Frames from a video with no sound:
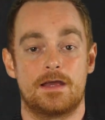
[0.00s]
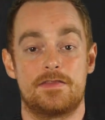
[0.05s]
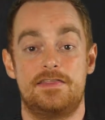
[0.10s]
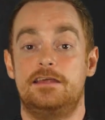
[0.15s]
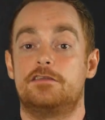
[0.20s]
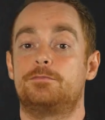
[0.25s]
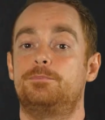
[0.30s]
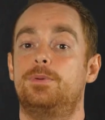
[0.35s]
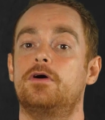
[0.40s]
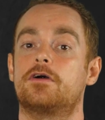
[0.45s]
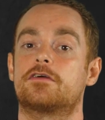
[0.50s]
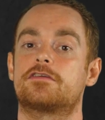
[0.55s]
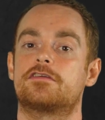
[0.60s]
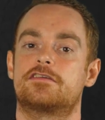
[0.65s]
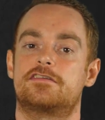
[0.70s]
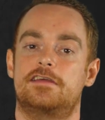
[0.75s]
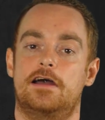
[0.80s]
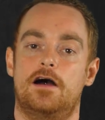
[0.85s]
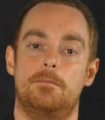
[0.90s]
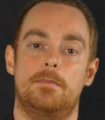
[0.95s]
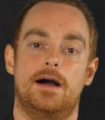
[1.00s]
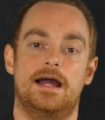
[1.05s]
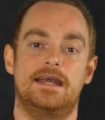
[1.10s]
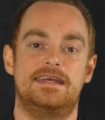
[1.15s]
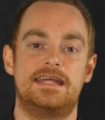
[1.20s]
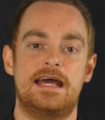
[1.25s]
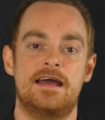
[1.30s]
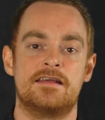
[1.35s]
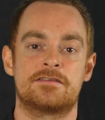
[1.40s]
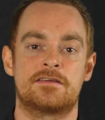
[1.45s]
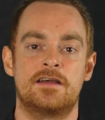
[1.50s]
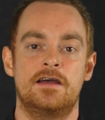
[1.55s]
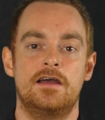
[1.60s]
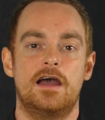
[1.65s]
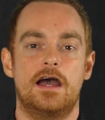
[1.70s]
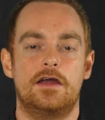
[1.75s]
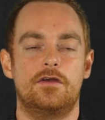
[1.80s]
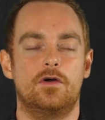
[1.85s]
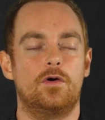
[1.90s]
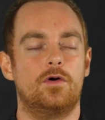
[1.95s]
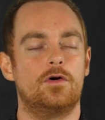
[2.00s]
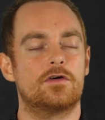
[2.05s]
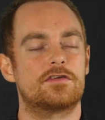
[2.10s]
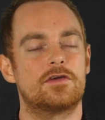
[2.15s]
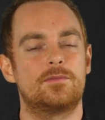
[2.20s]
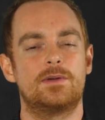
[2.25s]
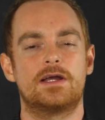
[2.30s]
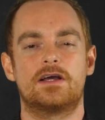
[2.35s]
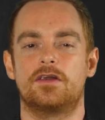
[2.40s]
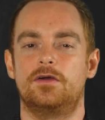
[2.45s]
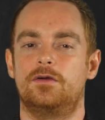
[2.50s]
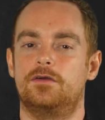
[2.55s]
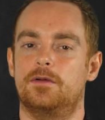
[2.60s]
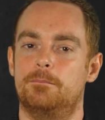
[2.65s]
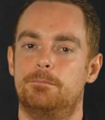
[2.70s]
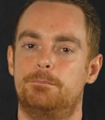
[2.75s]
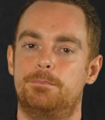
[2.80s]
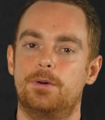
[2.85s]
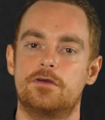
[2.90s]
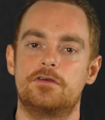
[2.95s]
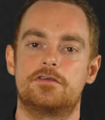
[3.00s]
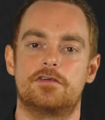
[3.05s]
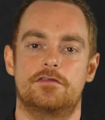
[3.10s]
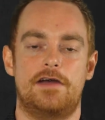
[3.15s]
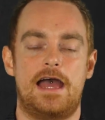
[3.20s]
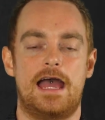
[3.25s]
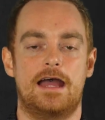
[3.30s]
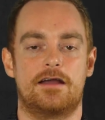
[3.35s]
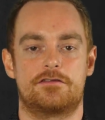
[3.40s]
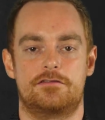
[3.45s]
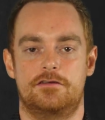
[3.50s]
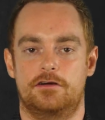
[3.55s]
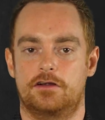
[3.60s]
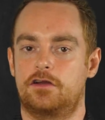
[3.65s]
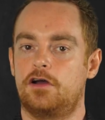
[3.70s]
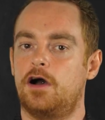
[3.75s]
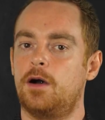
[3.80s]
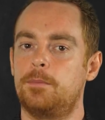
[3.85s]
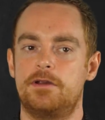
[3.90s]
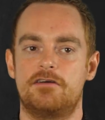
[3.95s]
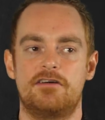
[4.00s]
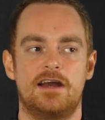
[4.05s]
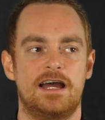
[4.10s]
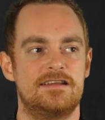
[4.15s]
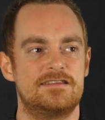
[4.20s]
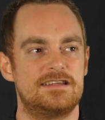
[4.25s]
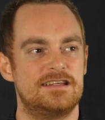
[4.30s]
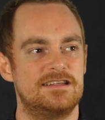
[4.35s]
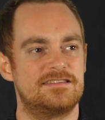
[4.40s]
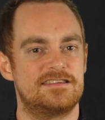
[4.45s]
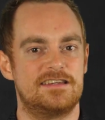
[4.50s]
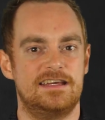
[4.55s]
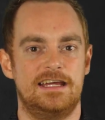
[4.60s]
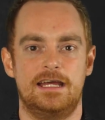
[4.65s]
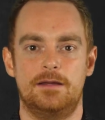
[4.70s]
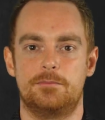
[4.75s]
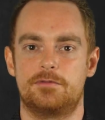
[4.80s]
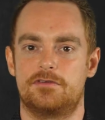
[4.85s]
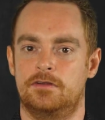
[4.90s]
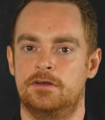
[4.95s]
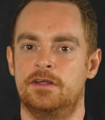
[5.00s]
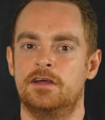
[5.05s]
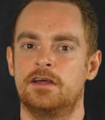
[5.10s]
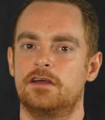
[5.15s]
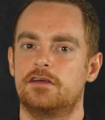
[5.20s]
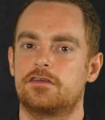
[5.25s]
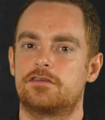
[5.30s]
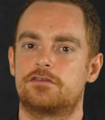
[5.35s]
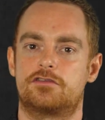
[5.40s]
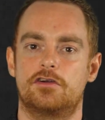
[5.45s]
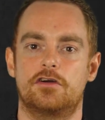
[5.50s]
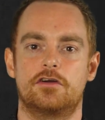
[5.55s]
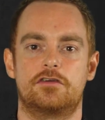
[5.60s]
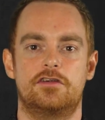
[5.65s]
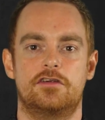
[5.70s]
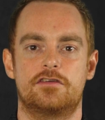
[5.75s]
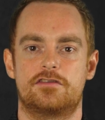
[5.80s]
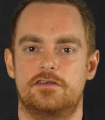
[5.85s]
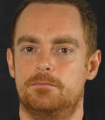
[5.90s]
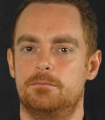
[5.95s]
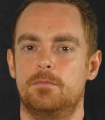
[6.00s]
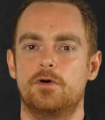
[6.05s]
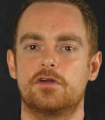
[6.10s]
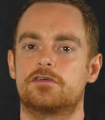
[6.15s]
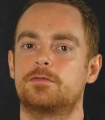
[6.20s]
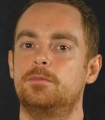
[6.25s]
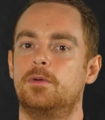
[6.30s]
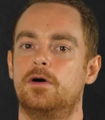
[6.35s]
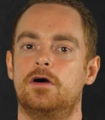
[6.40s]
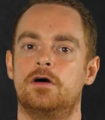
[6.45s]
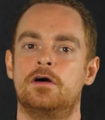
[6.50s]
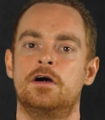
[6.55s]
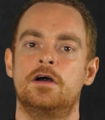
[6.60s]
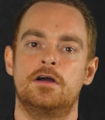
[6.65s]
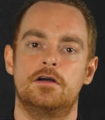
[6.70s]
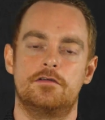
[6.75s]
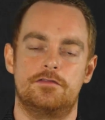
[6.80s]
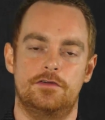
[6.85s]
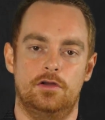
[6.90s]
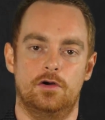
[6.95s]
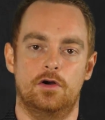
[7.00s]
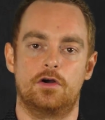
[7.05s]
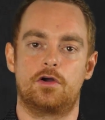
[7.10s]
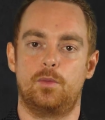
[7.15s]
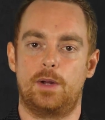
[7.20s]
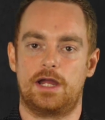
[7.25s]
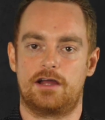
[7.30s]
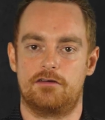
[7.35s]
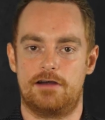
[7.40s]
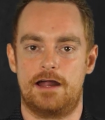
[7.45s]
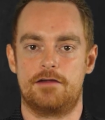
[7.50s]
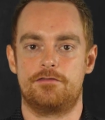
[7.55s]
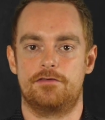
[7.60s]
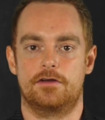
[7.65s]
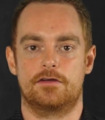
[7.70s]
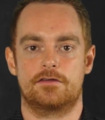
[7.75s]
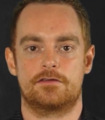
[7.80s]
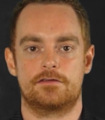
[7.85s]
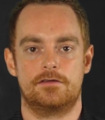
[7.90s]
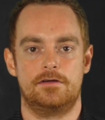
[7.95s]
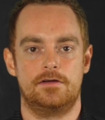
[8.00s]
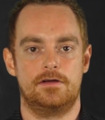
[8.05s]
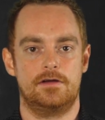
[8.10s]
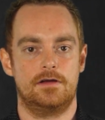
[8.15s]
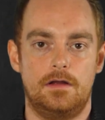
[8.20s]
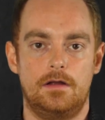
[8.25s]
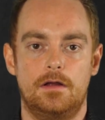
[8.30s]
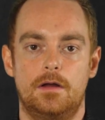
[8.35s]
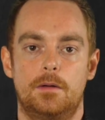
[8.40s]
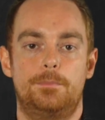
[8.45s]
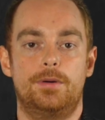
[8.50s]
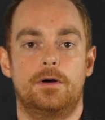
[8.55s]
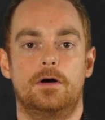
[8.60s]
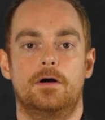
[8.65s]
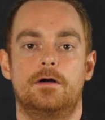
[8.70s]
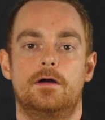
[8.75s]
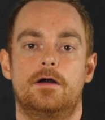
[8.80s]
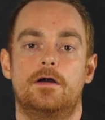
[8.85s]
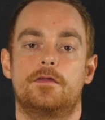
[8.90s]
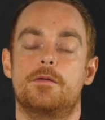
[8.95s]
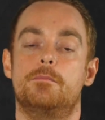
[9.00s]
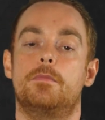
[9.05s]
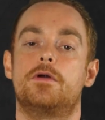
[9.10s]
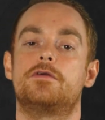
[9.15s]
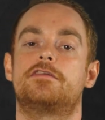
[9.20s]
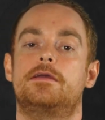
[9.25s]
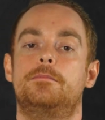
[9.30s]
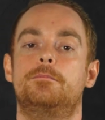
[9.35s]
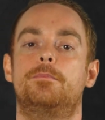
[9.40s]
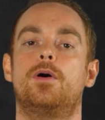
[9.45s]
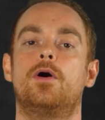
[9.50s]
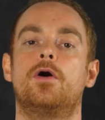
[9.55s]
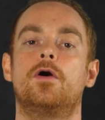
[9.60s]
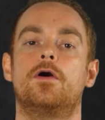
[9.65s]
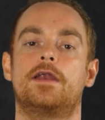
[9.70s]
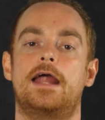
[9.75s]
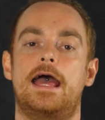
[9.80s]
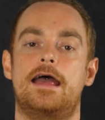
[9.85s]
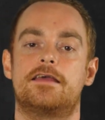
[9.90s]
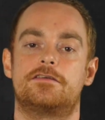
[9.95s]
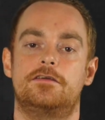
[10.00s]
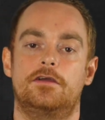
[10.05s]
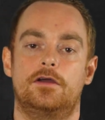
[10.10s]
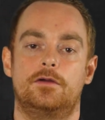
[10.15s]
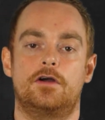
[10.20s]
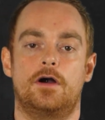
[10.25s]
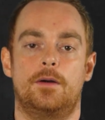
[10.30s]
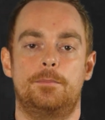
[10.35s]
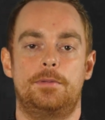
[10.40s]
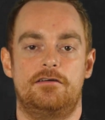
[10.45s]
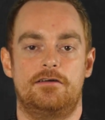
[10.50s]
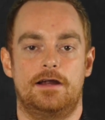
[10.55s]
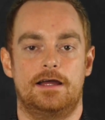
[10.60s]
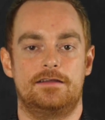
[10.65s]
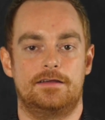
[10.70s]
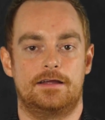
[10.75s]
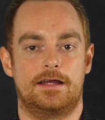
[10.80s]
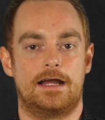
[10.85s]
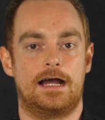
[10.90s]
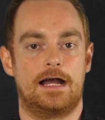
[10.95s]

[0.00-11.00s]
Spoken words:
These books sit on my desk and also include a bunch of extra copywriting tips and structures and much more for your quick reference. But the most important SEO copywriting